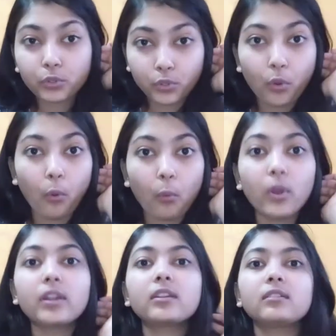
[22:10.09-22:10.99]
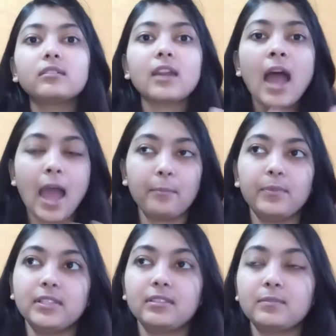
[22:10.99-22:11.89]
to know what
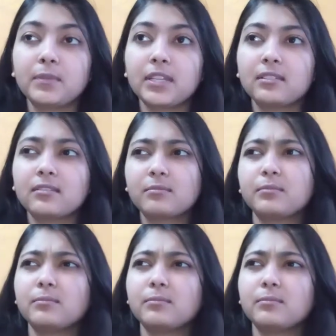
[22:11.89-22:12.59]
happens, because